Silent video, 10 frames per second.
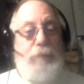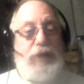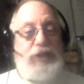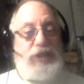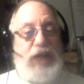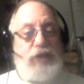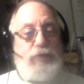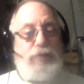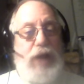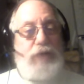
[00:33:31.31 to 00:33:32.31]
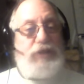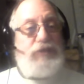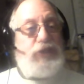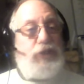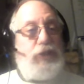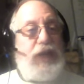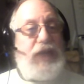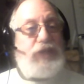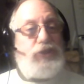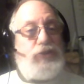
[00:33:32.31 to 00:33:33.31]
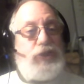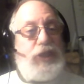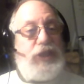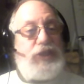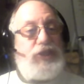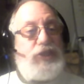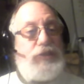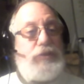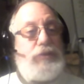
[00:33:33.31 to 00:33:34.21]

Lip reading: But Dr. Brown gives a good answer to this.